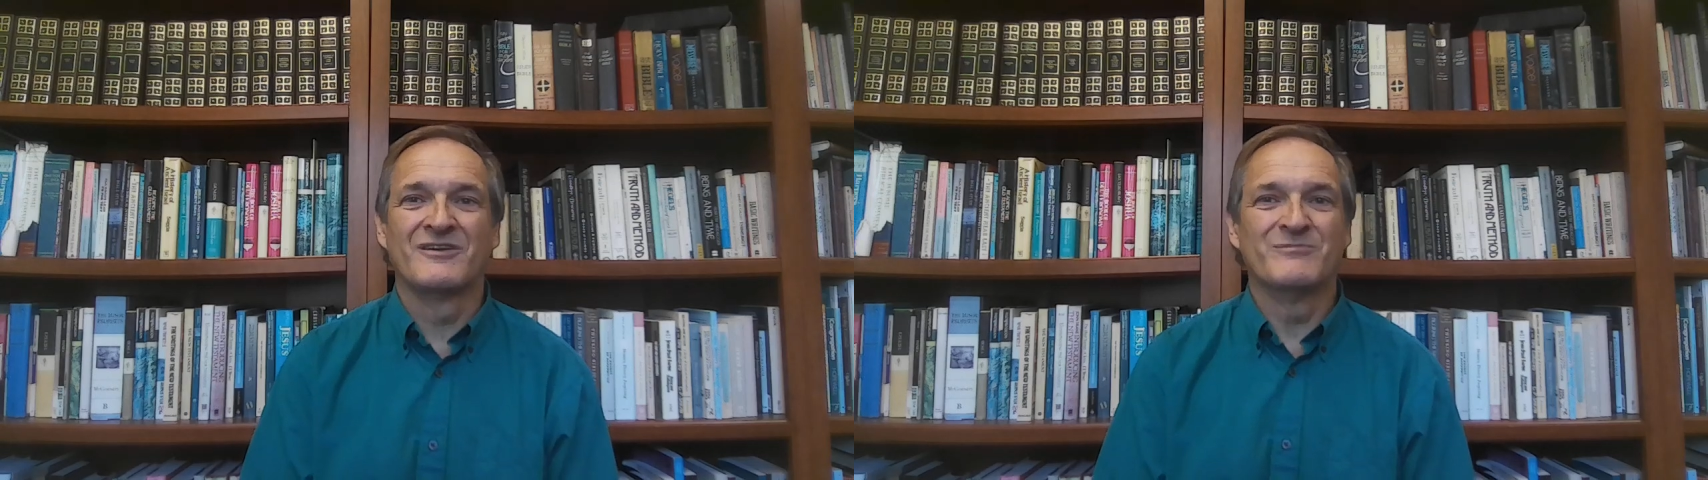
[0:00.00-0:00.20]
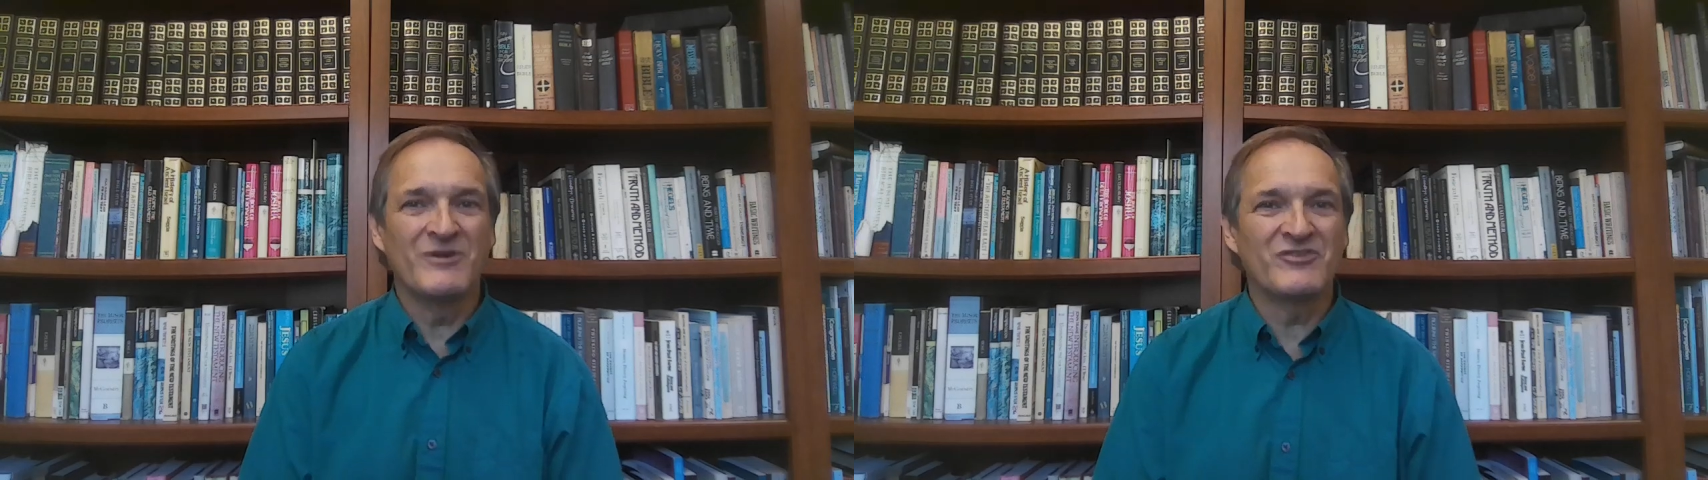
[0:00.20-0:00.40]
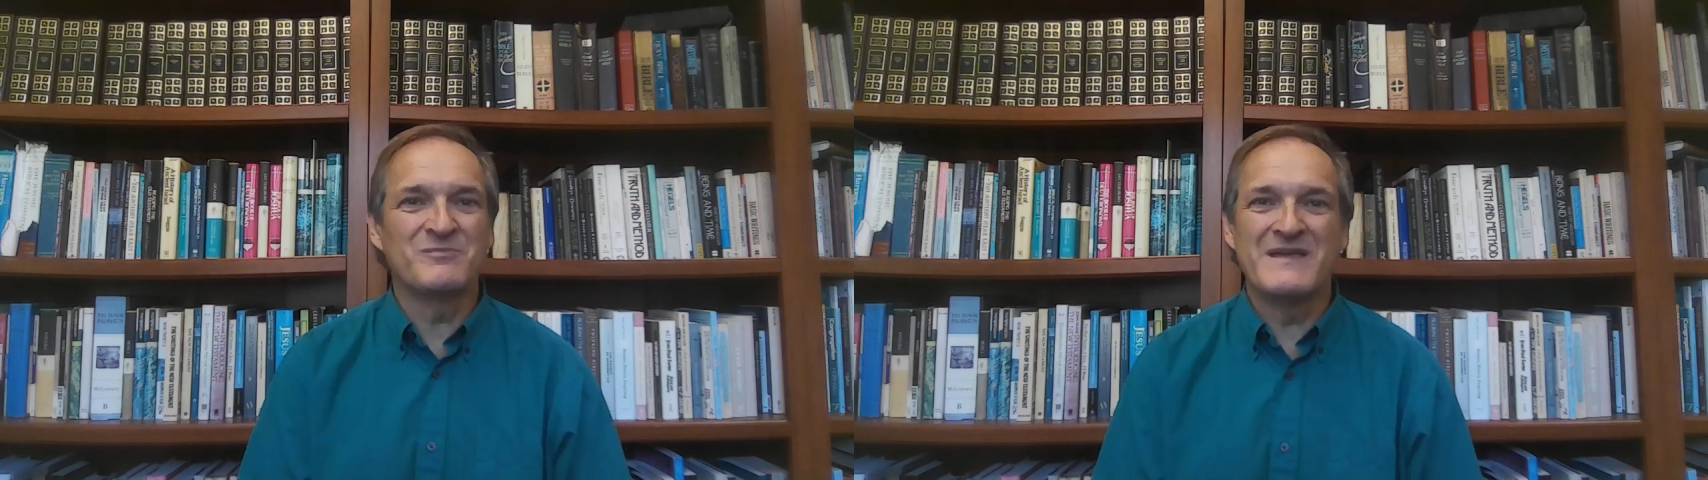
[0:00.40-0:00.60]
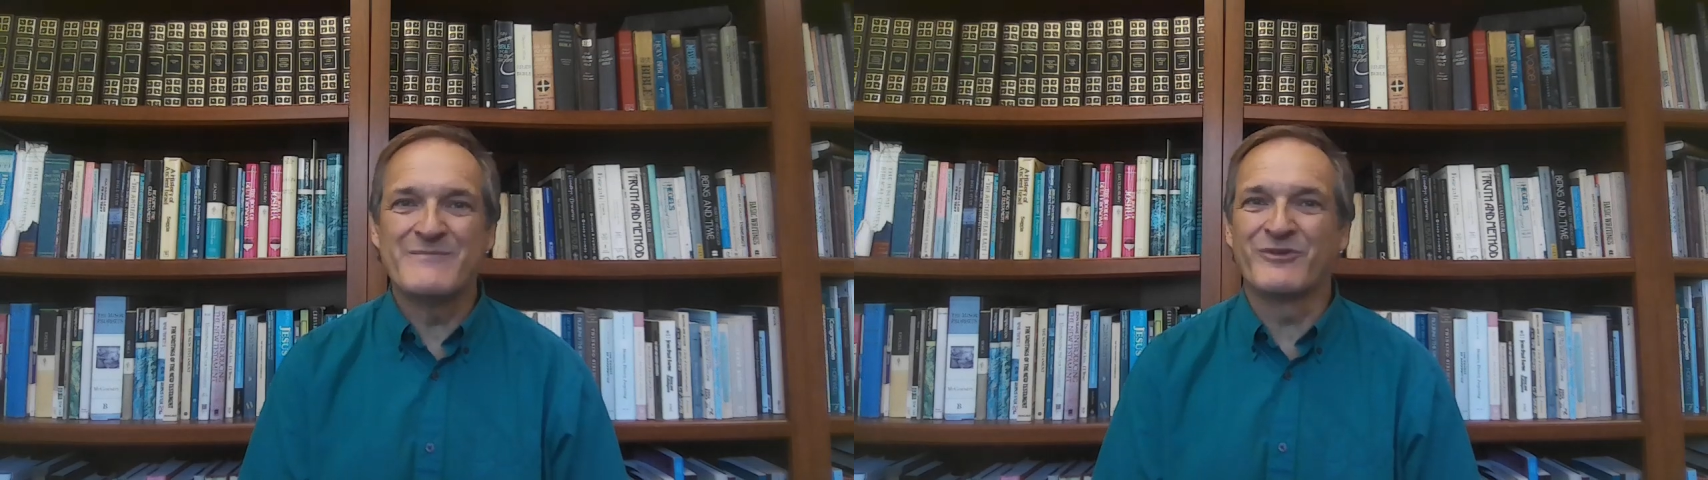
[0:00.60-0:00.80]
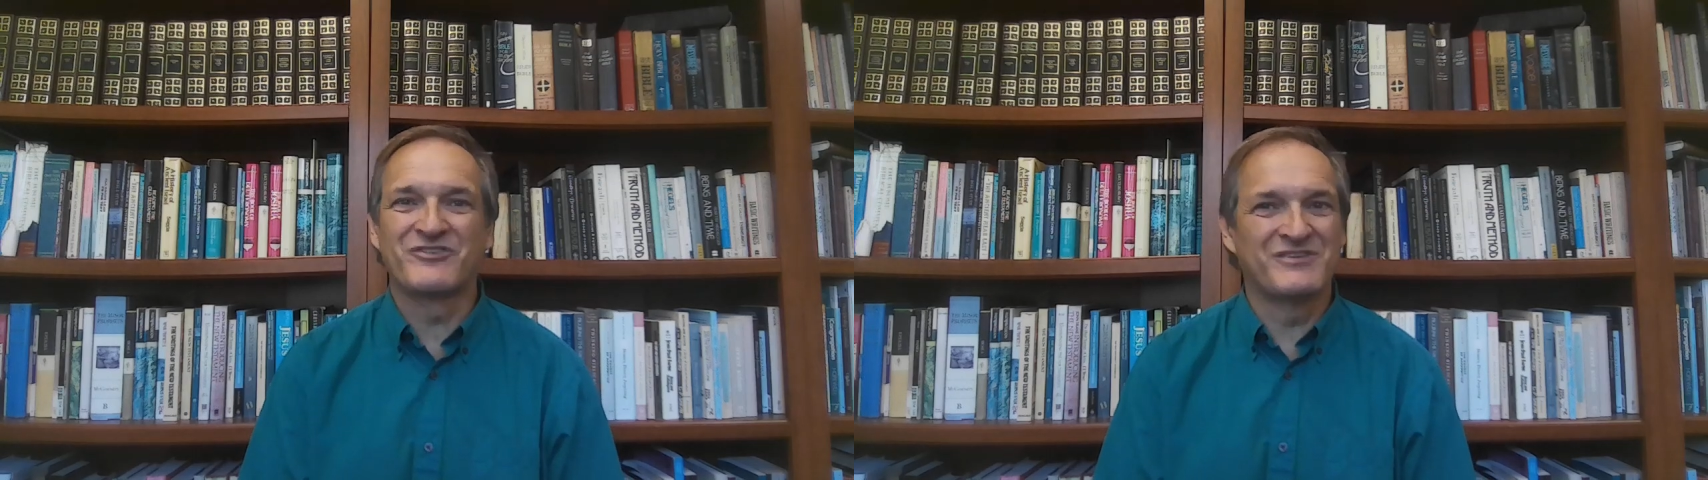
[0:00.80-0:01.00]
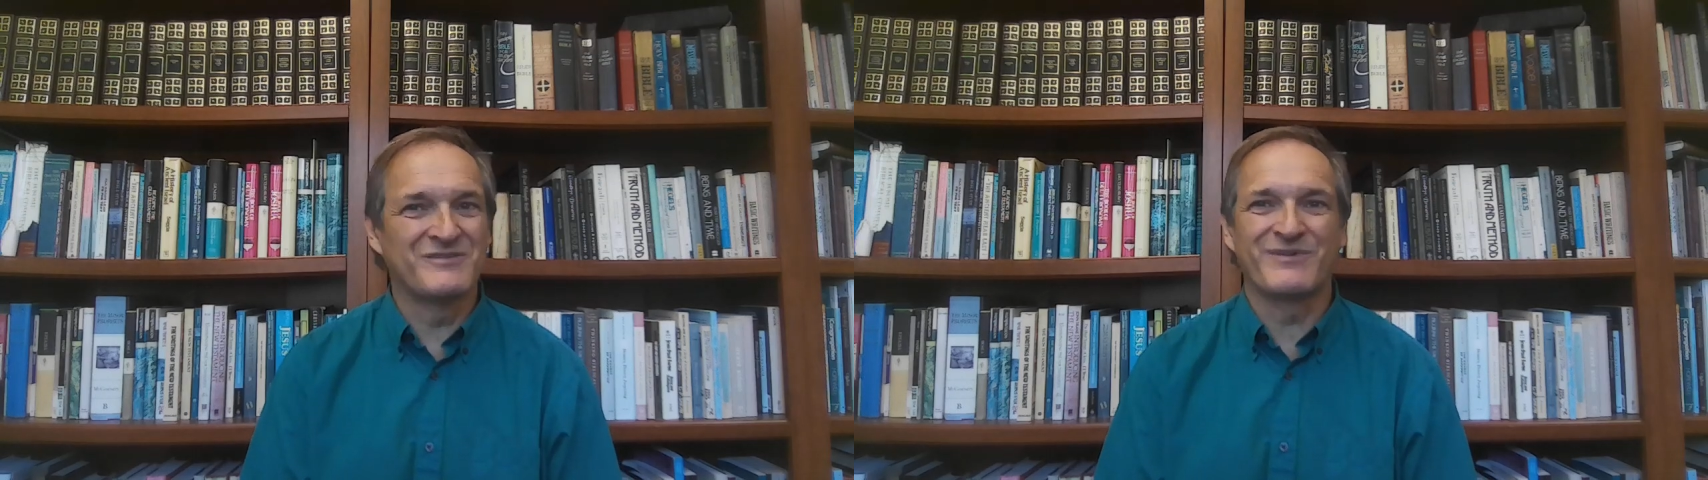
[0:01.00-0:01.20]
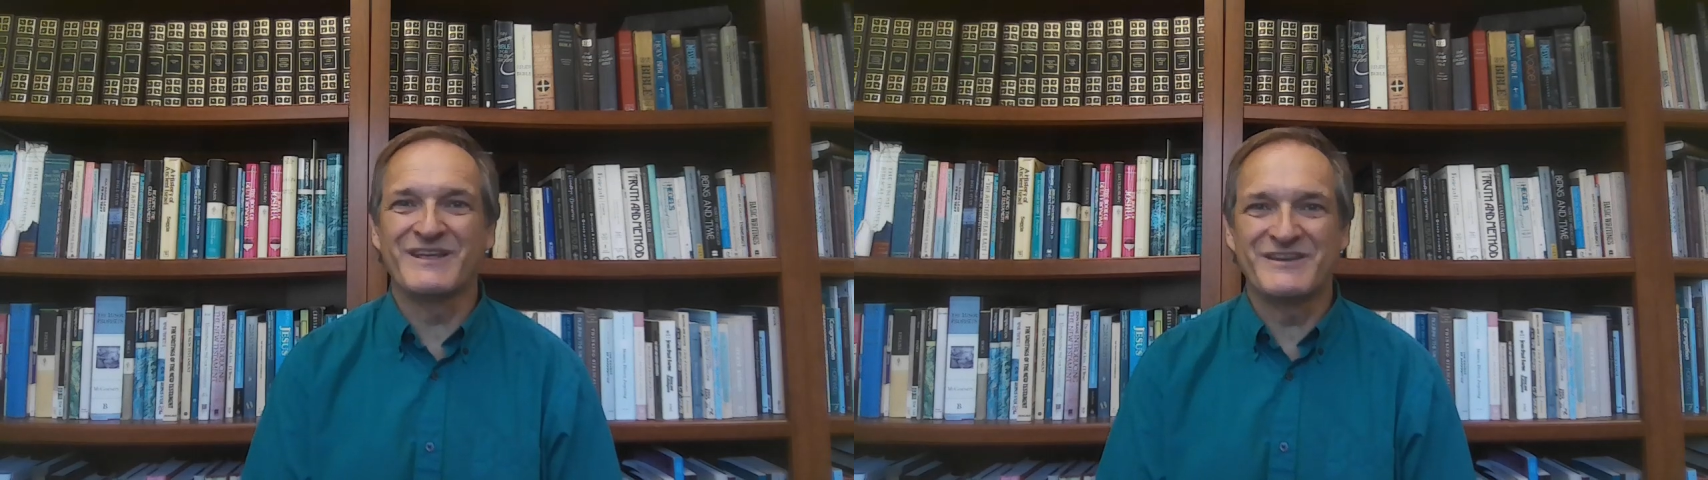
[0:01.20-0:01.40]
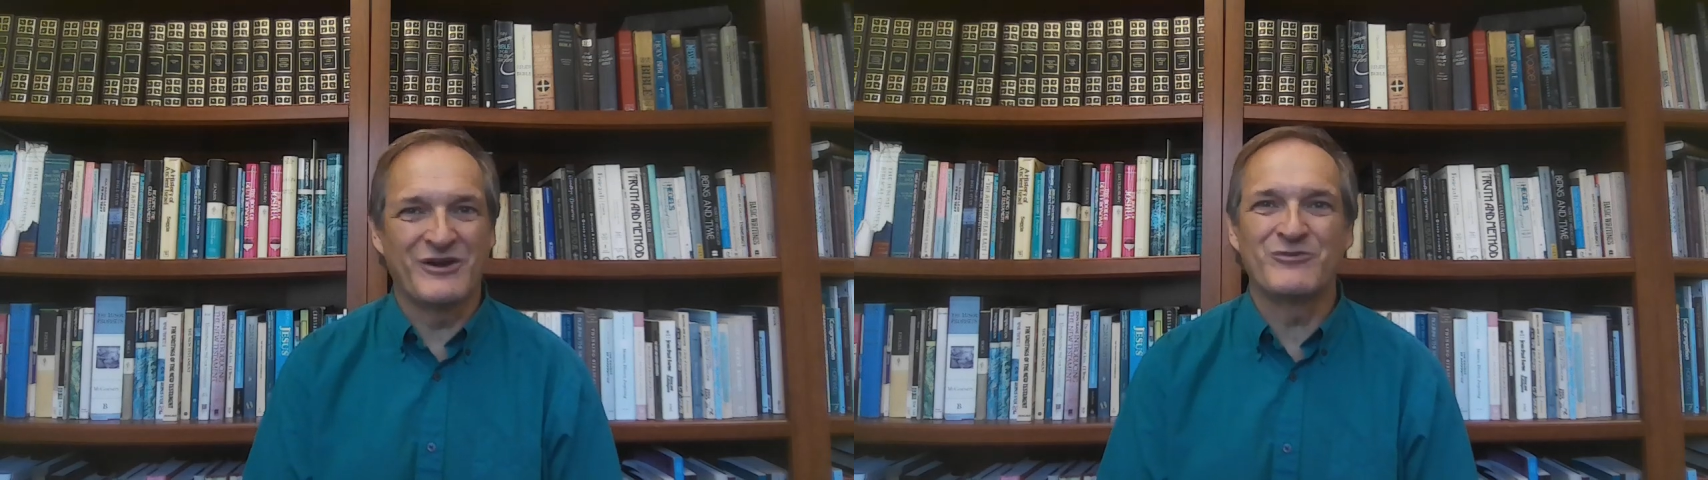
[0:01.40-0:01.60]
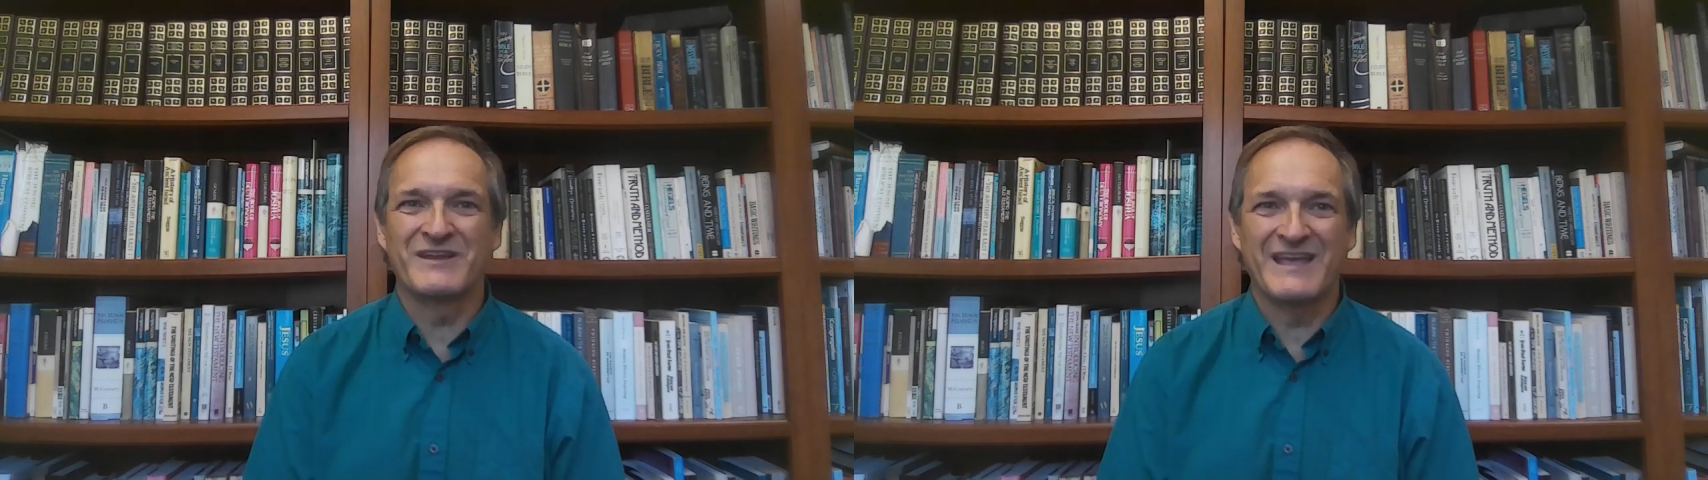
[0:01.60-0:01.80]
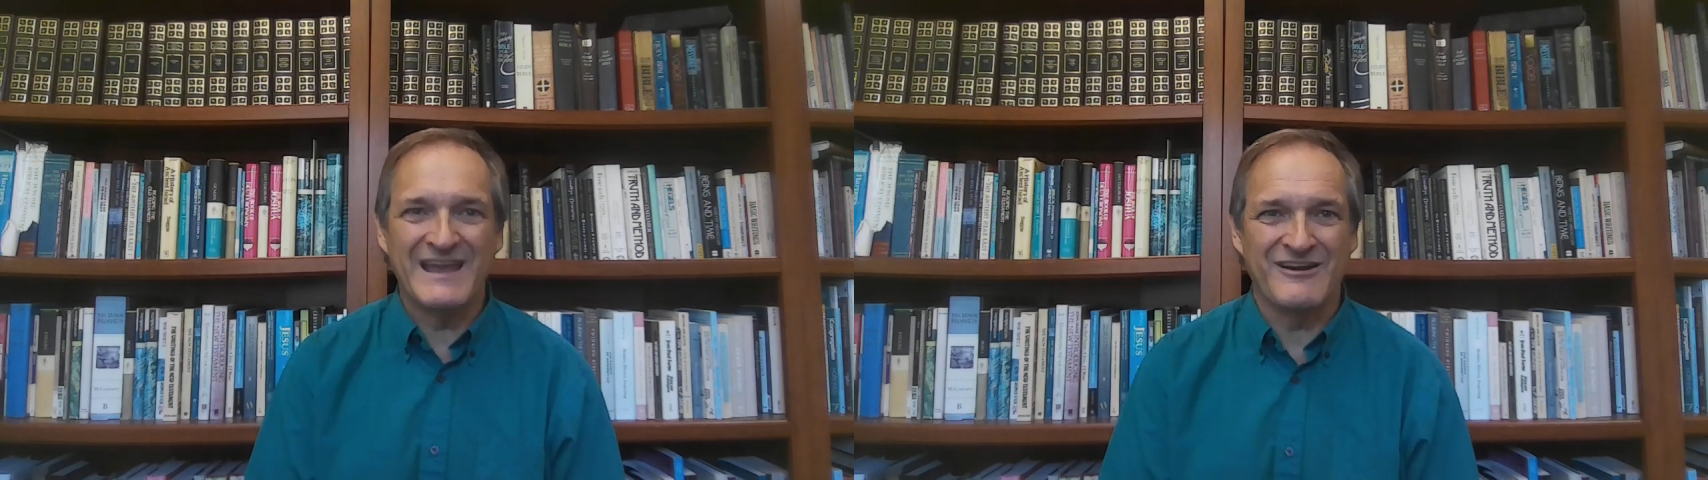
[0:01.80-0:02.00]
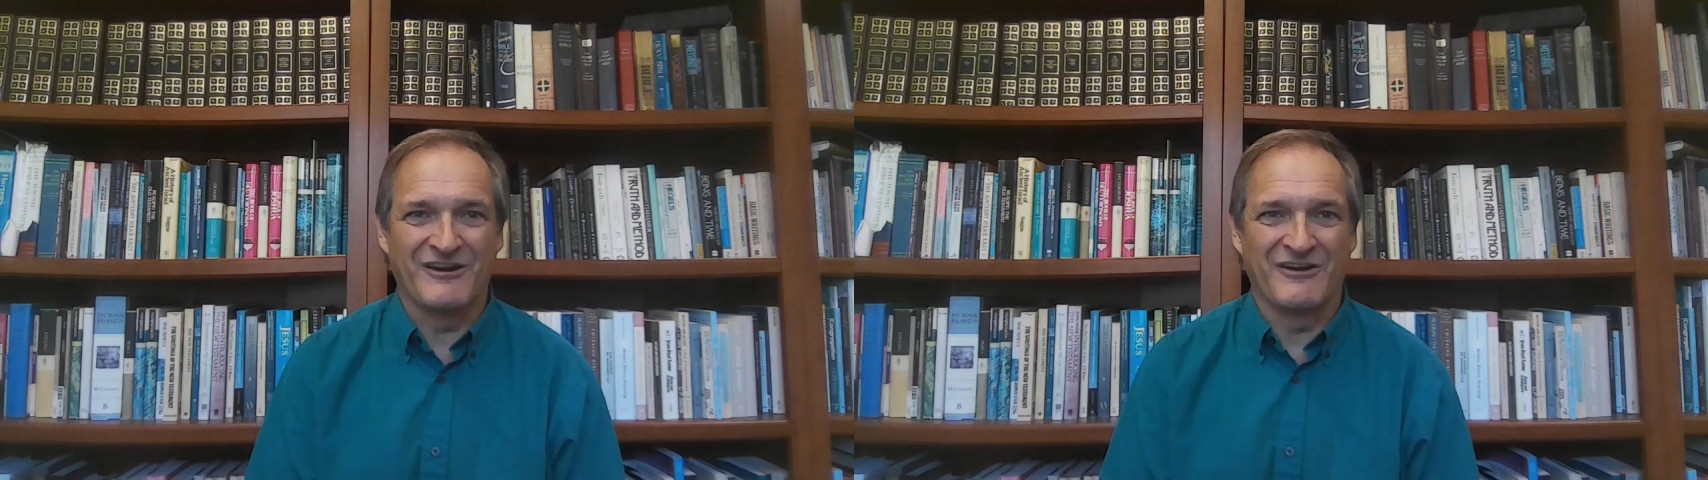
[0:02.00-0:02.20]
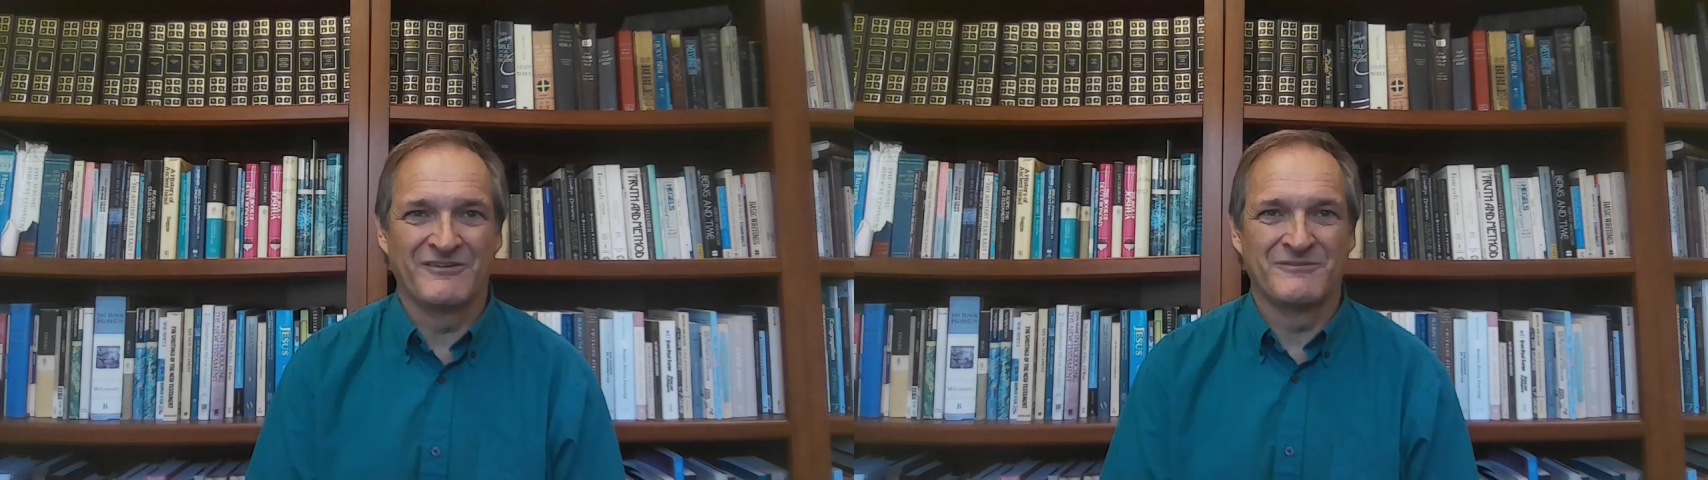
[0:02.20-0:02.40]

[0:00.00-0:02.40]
most people simply don't care.